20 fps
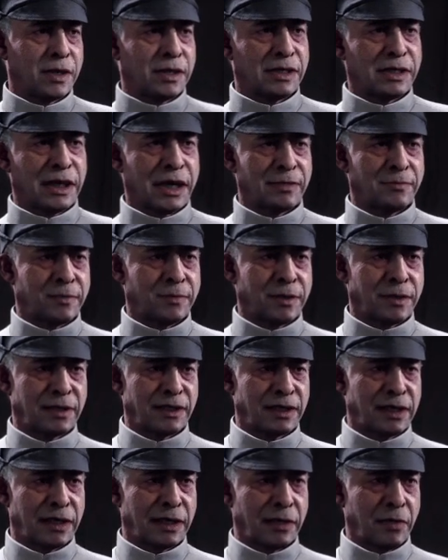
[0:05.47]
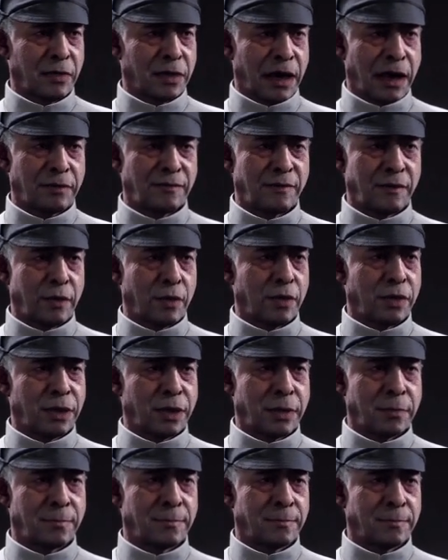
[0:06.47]
first step in securing our
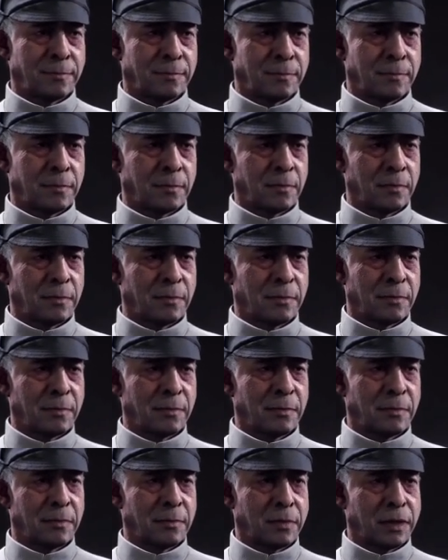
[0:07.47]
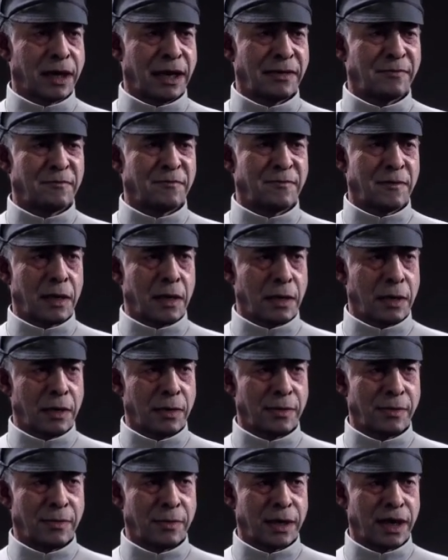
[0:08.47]
future.
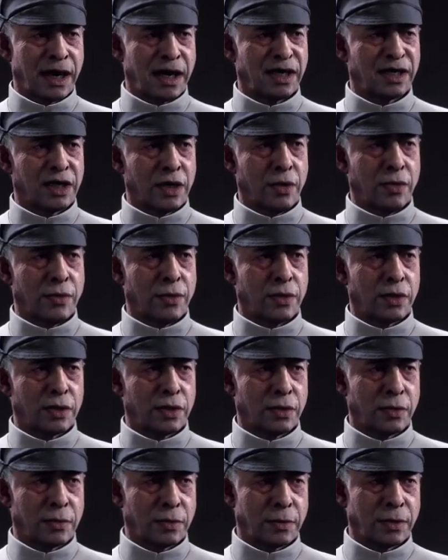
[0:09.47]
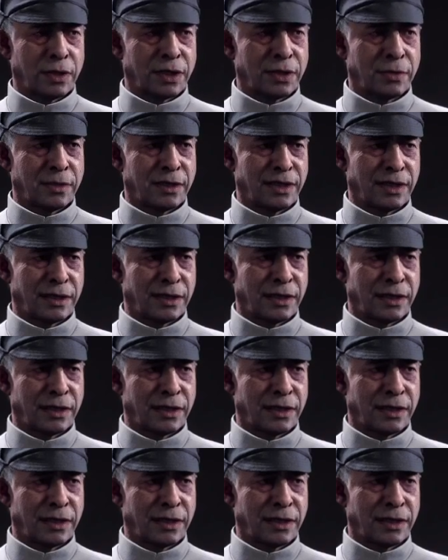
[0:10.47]
Inferno is crucial to its